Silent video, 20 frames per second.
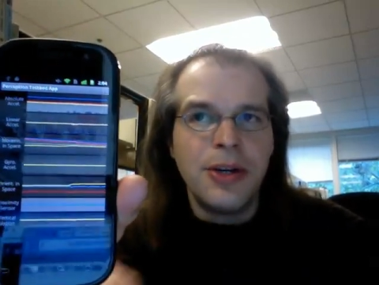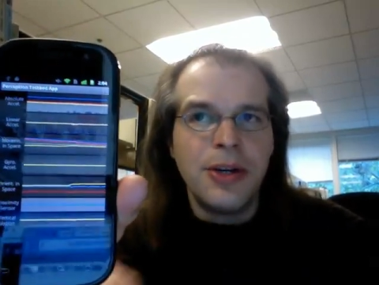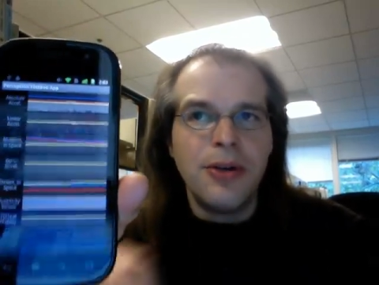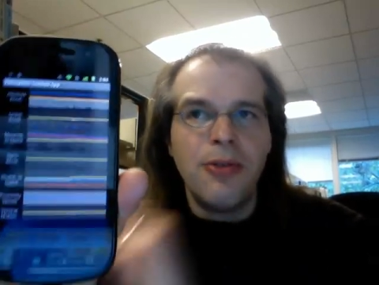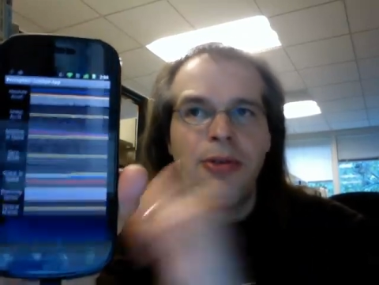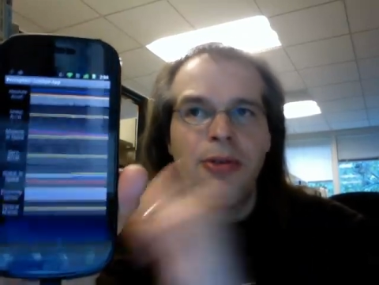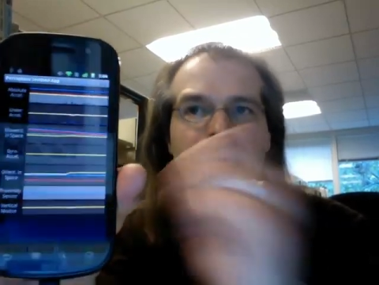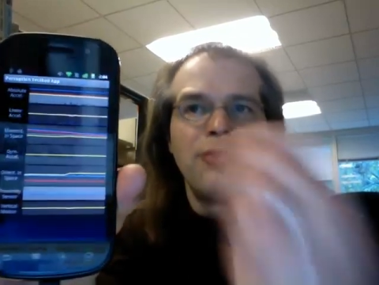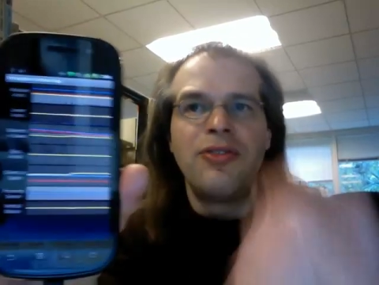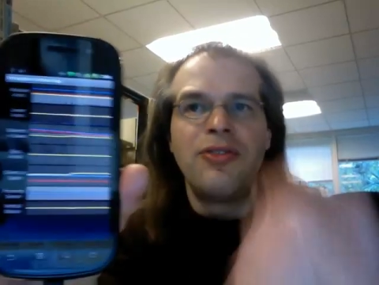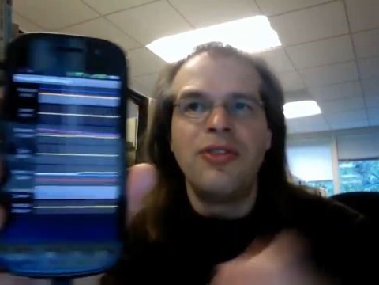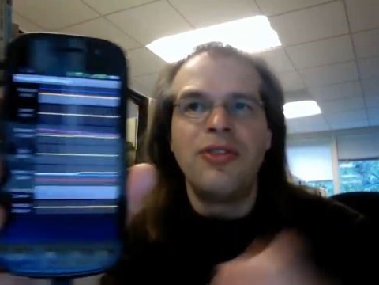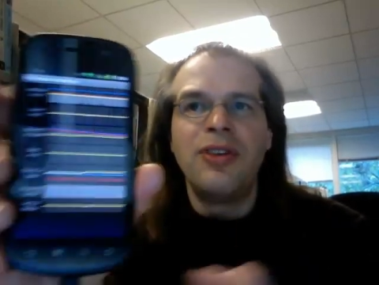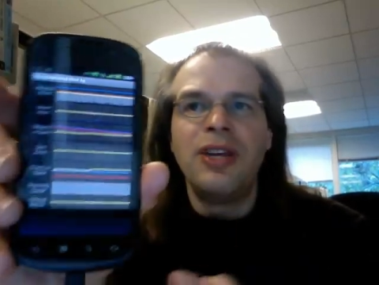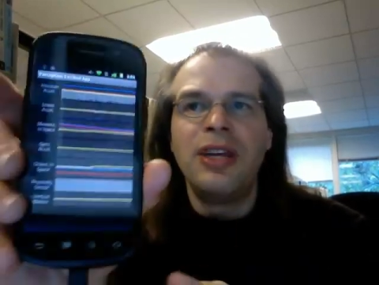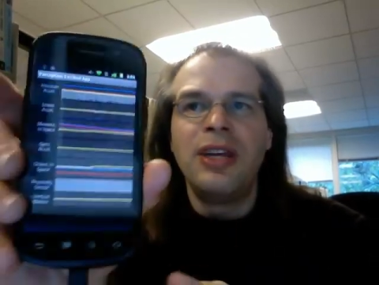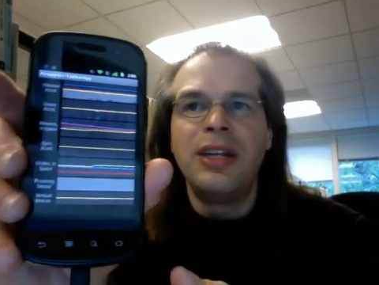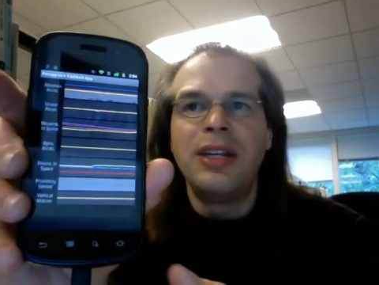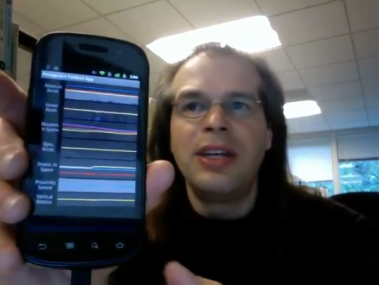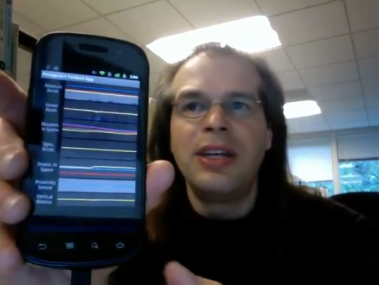Or if you
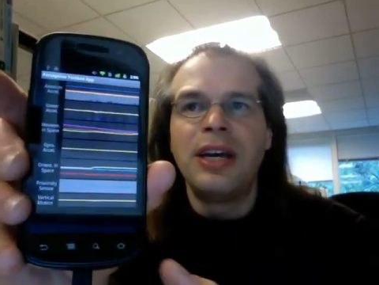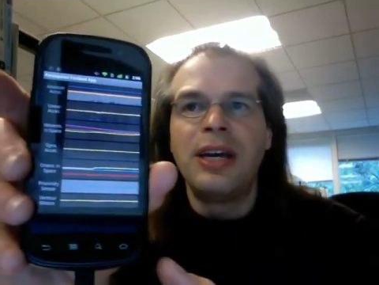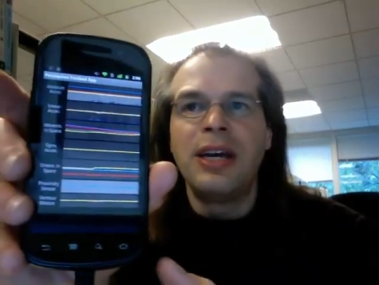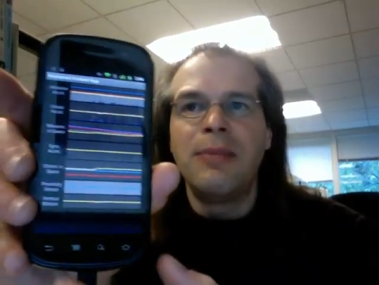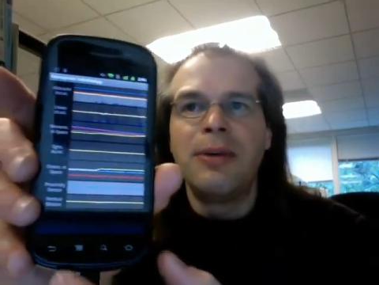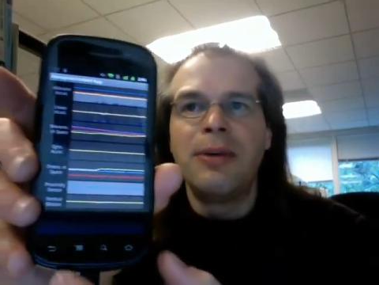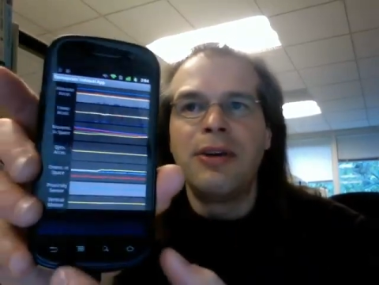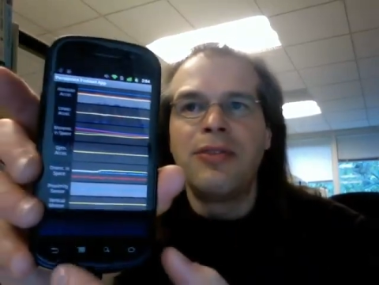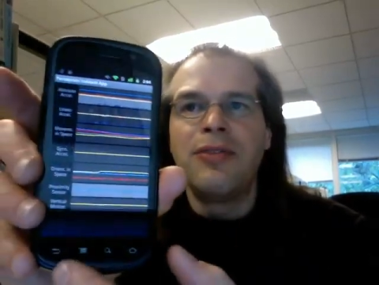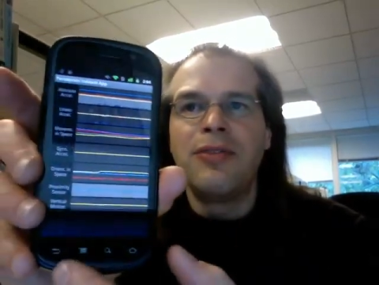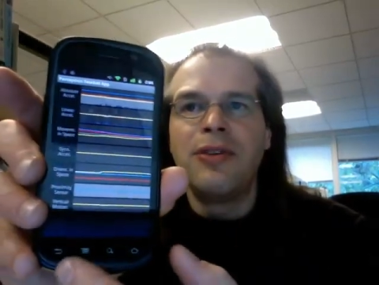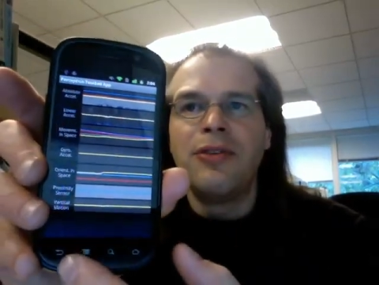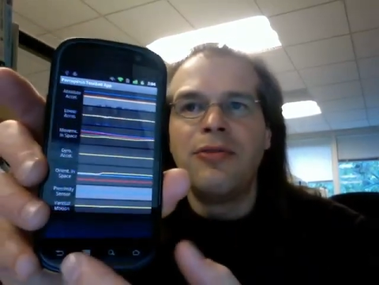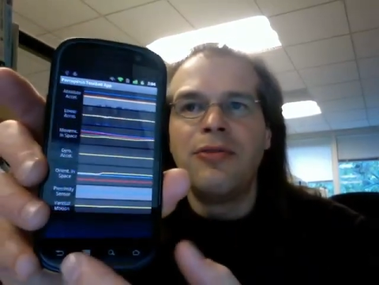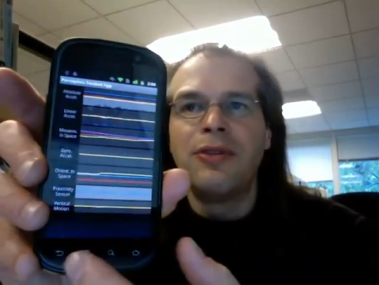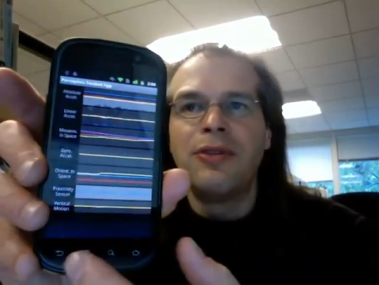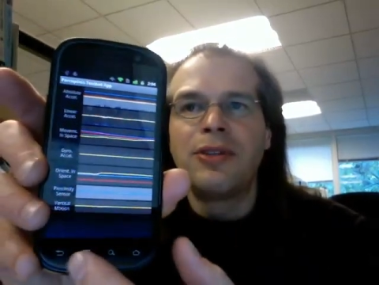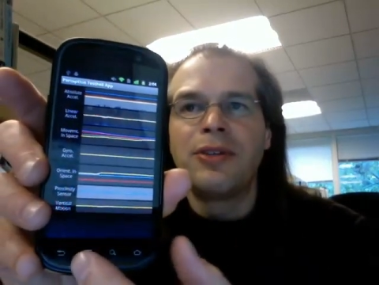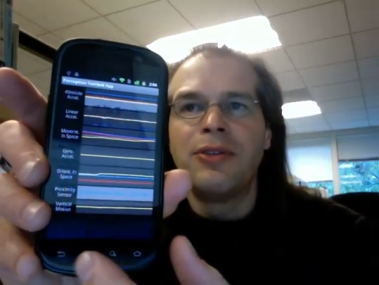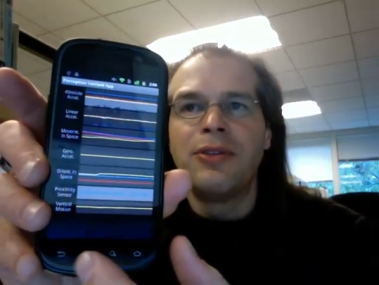need to get a better view of
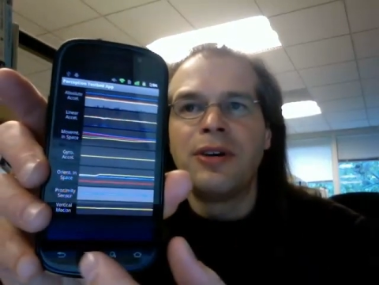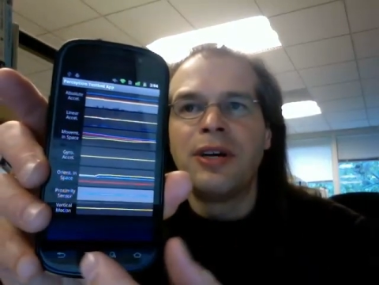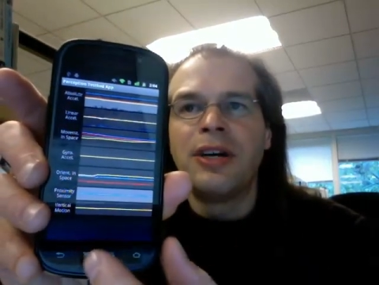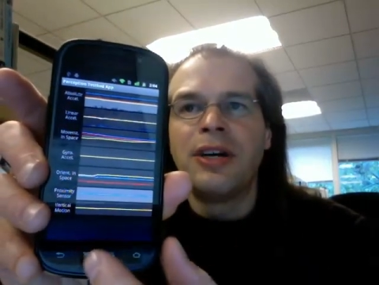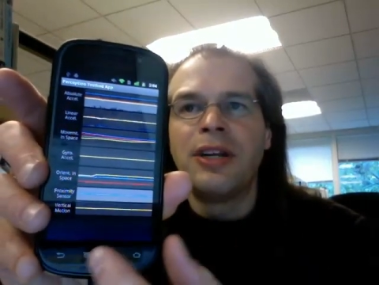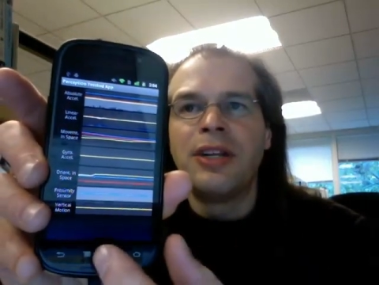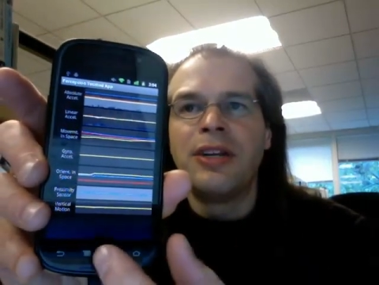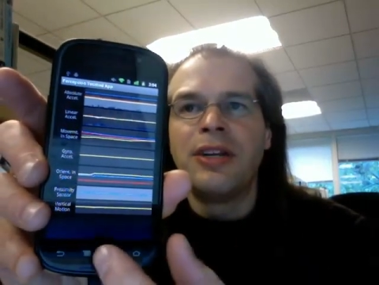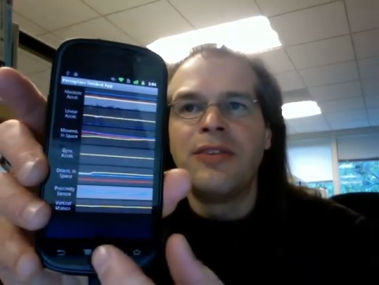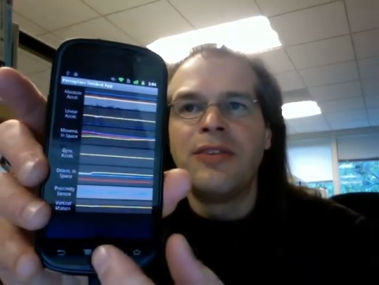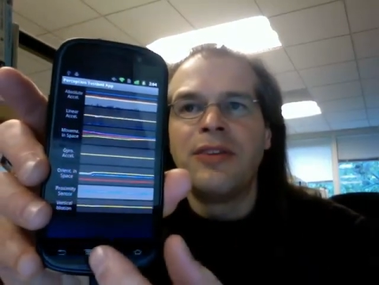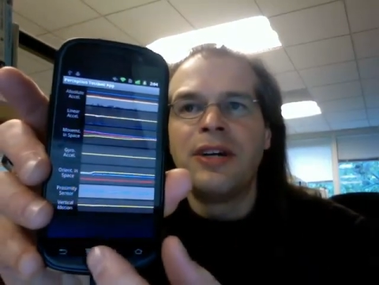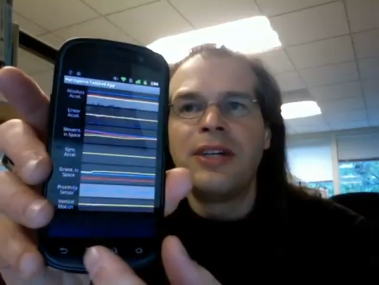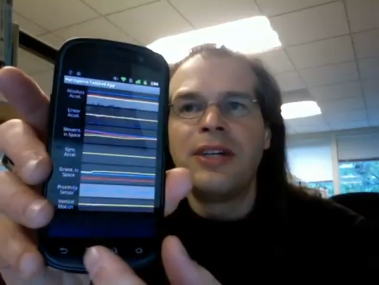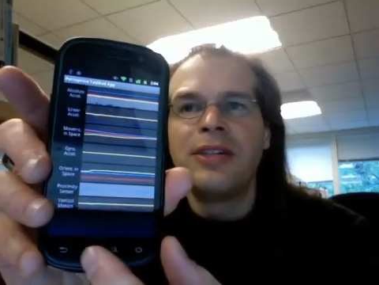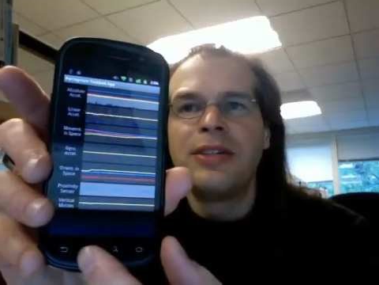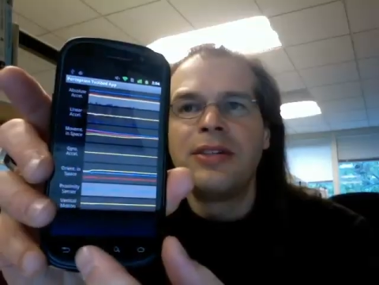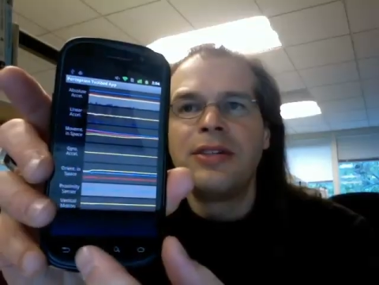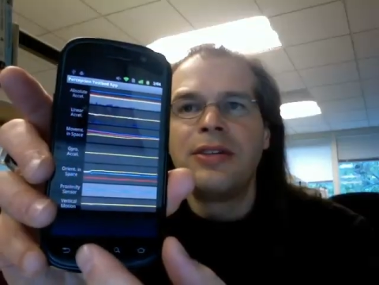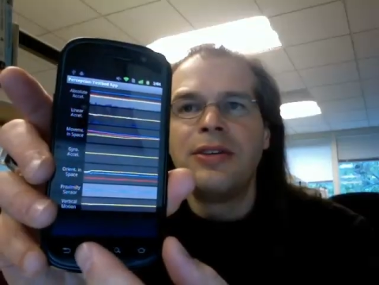what's going on in the
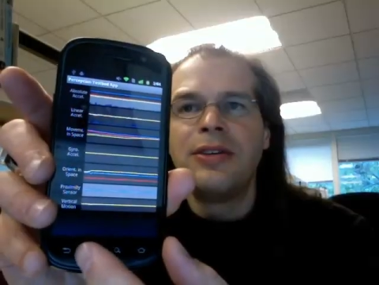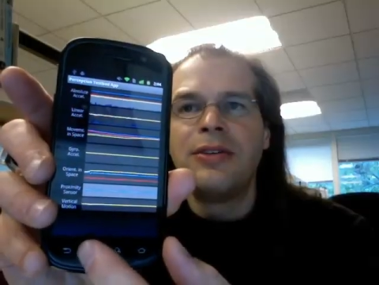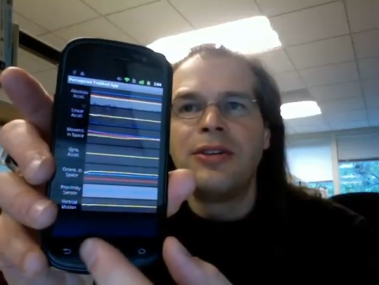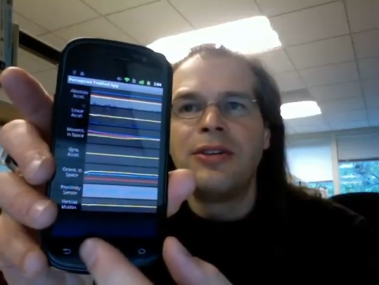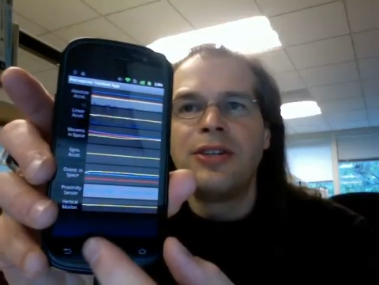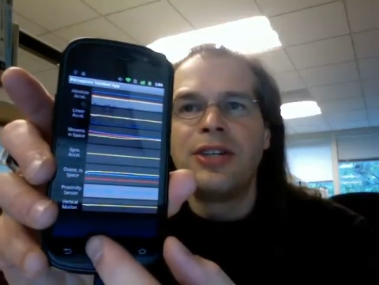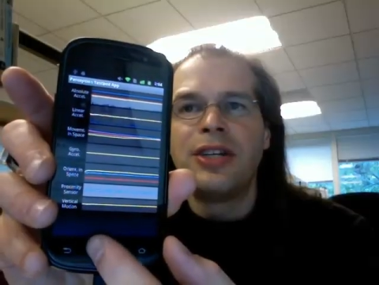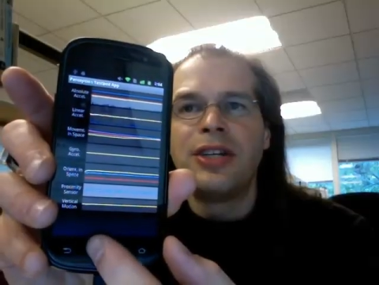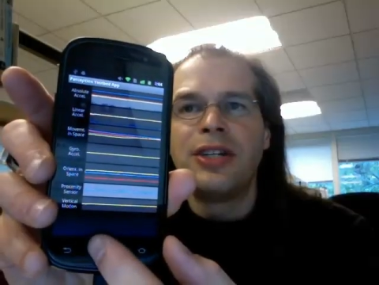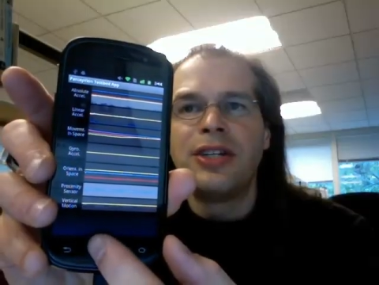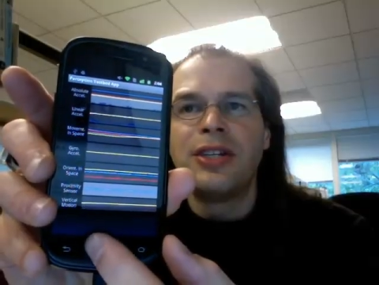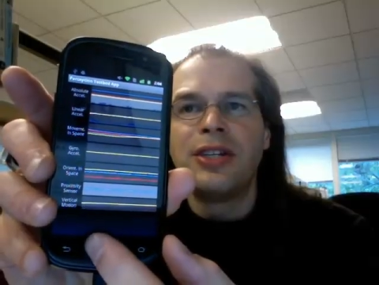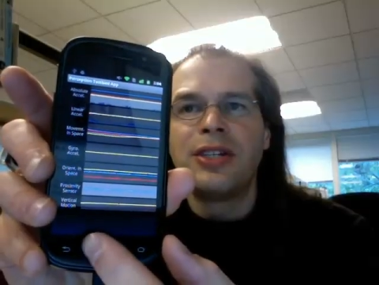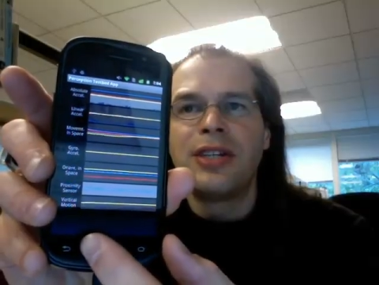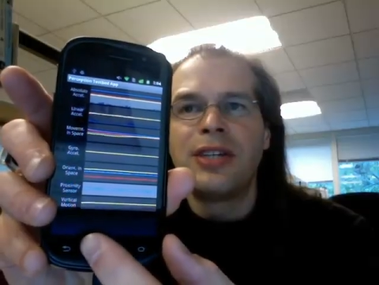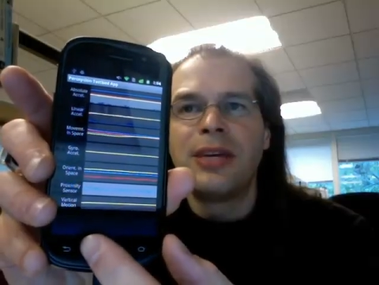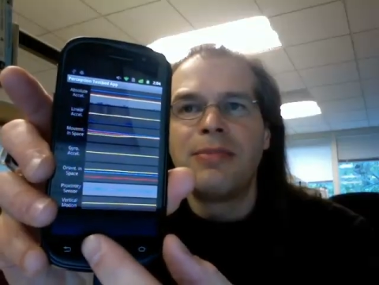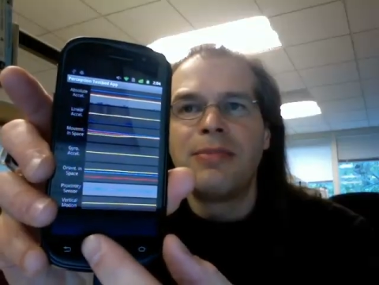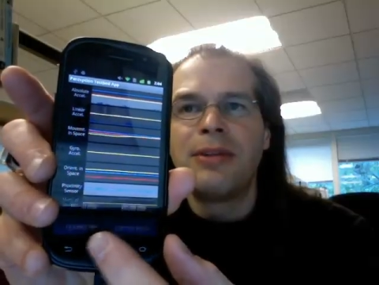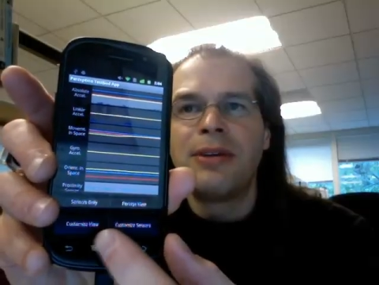device, you can change the
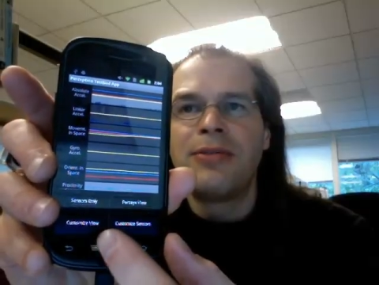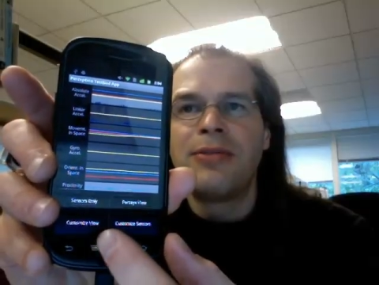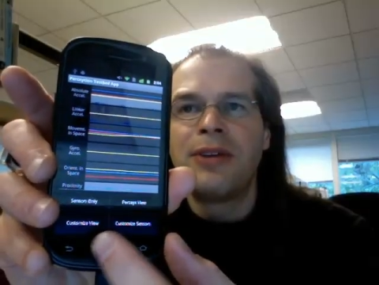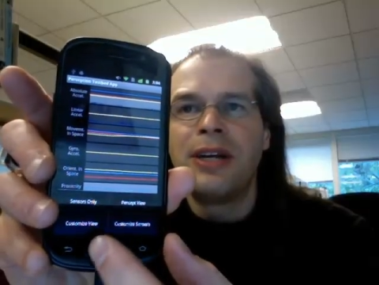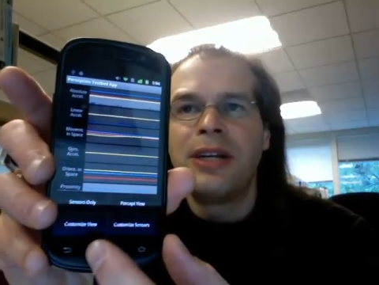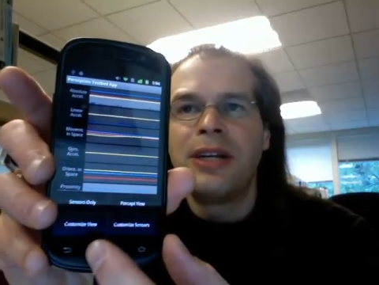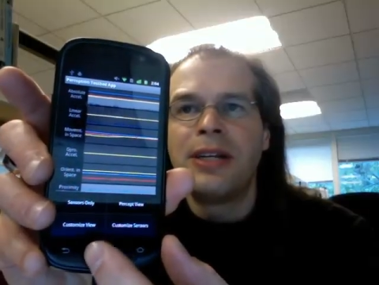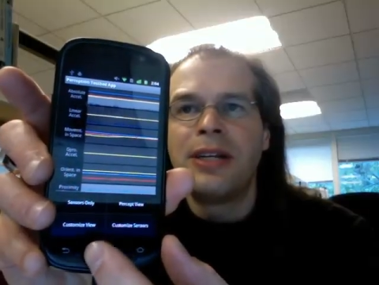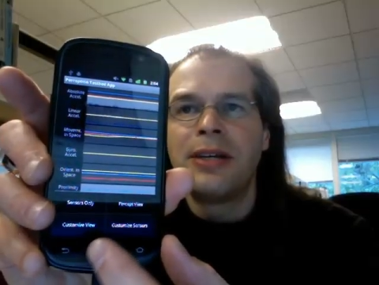sampling rate